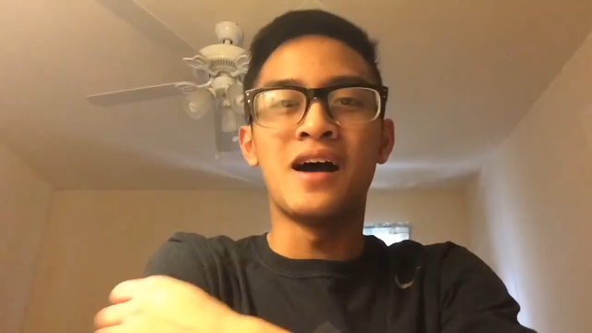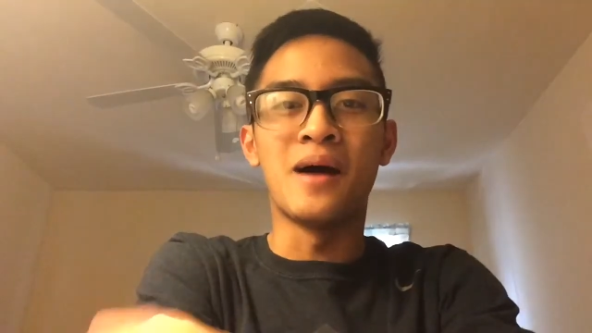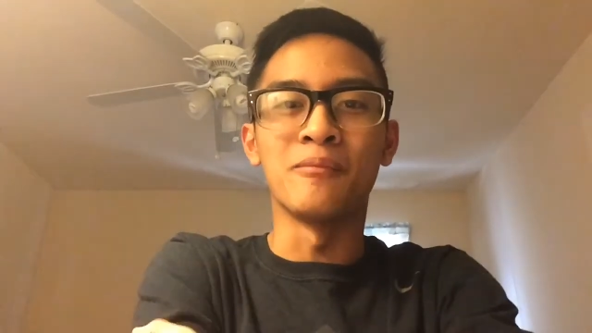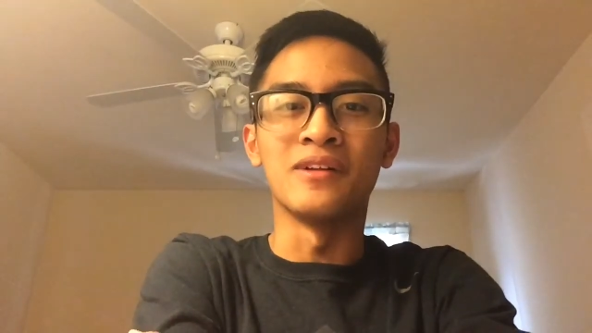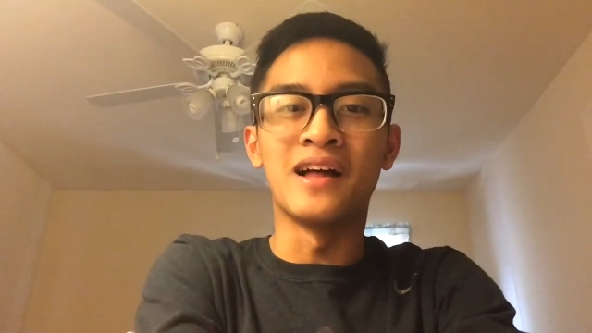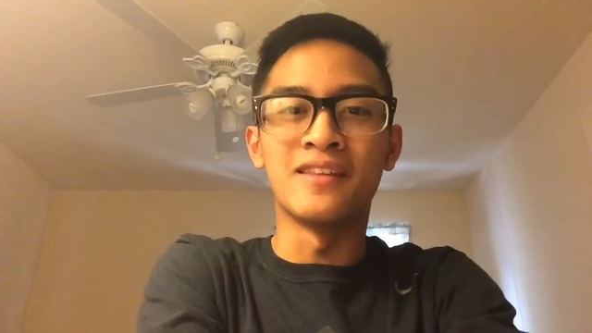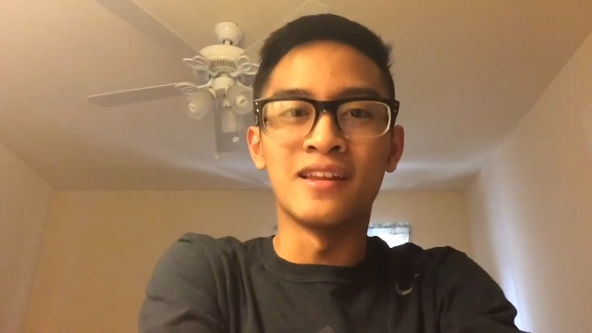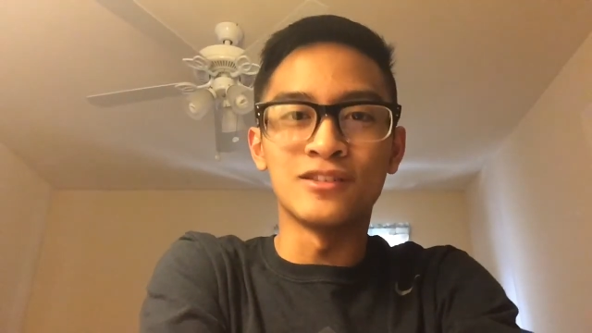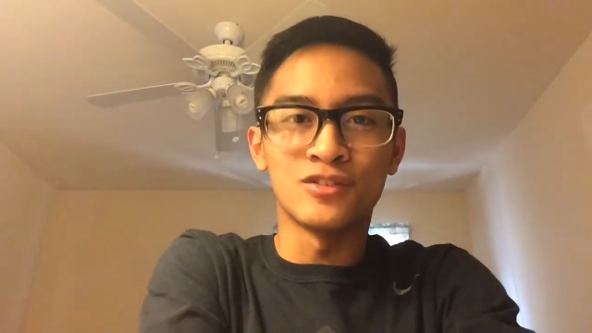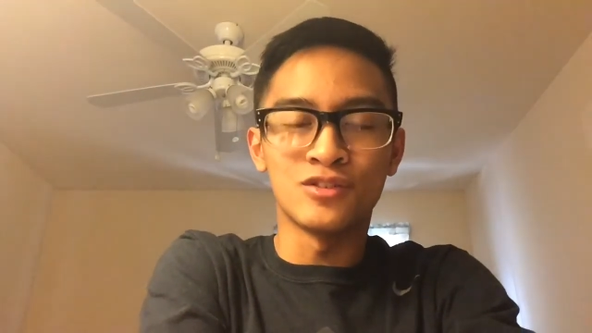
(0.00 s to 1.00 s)
I'm glad
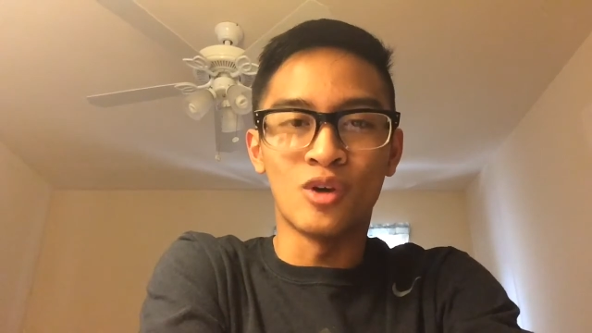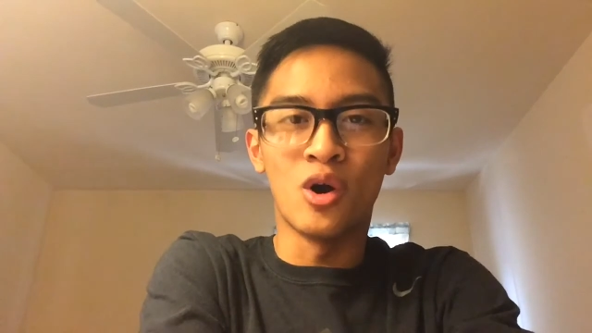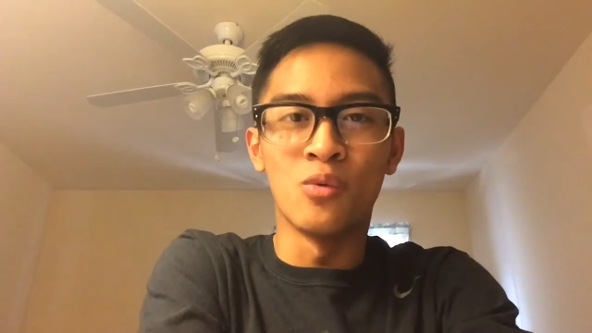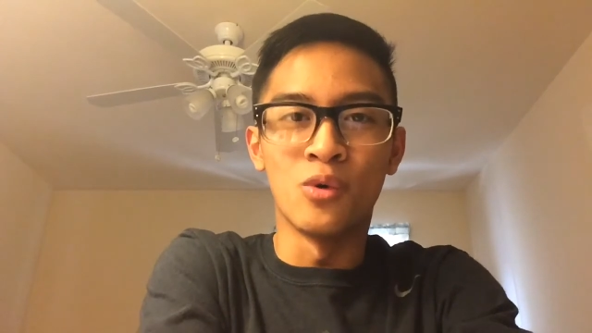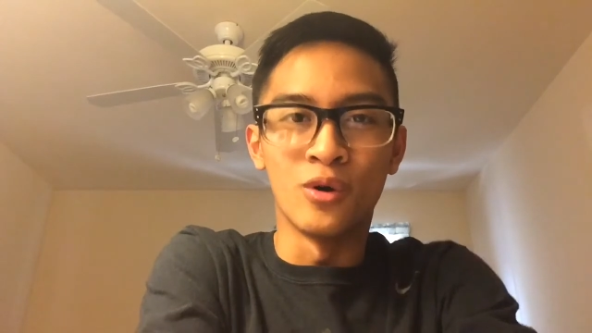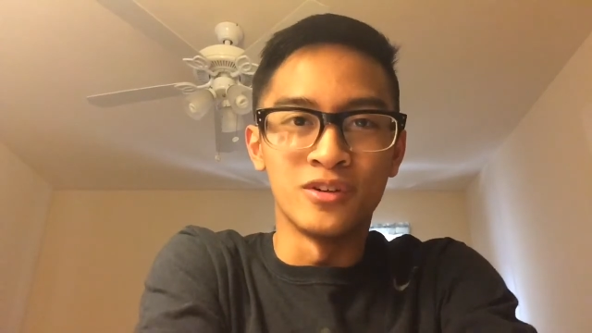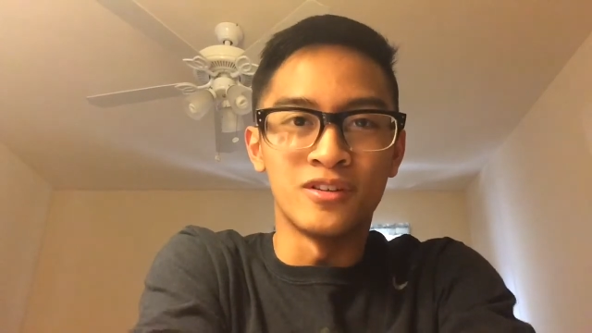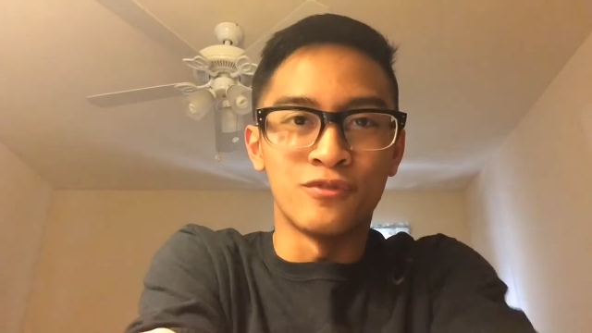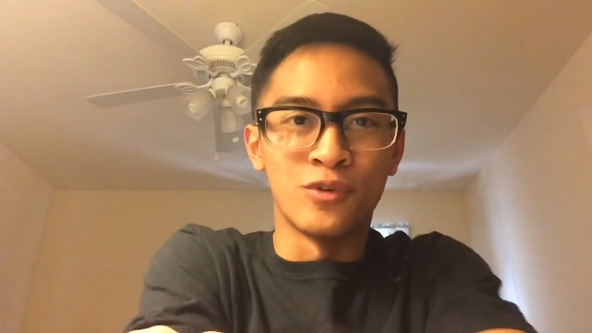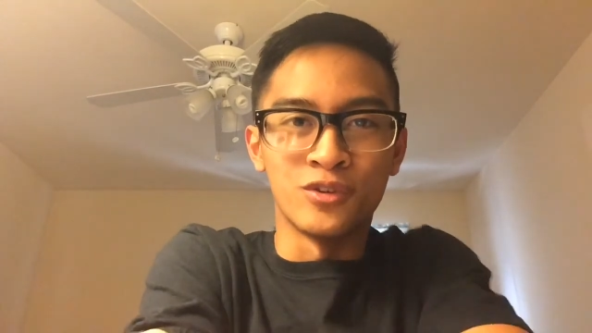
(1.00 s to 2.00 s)
that Star
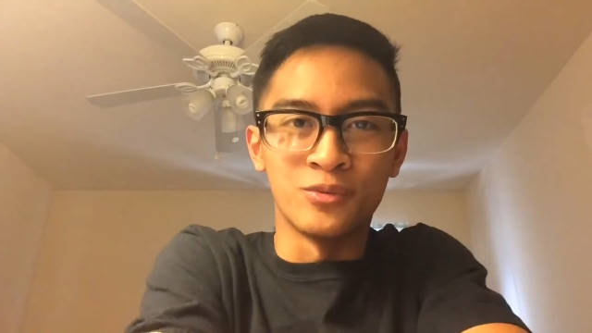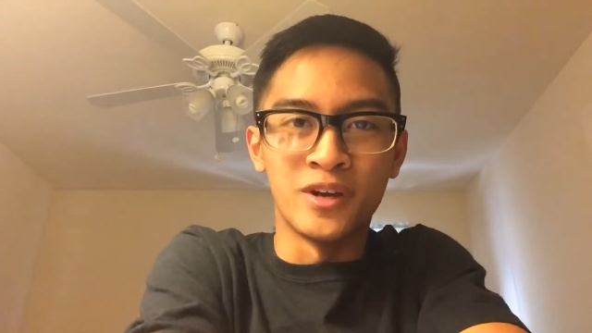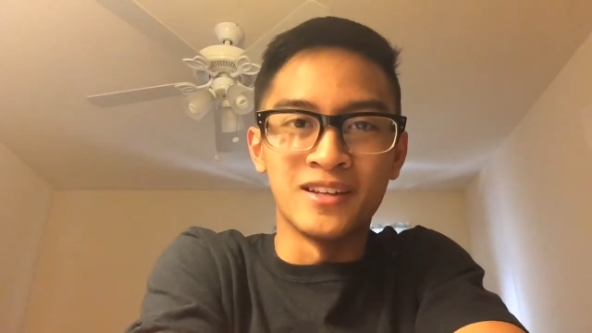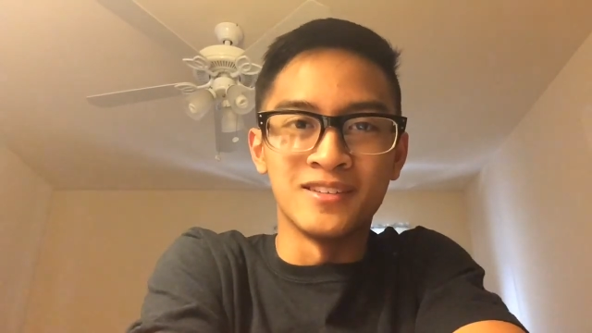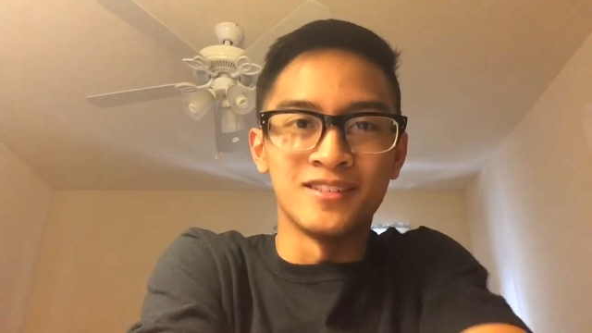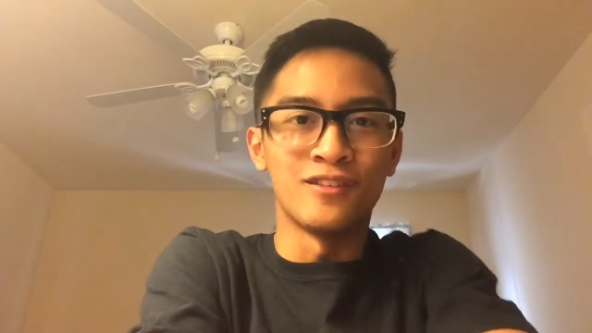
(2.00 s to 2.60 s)
Wars The Force Awakens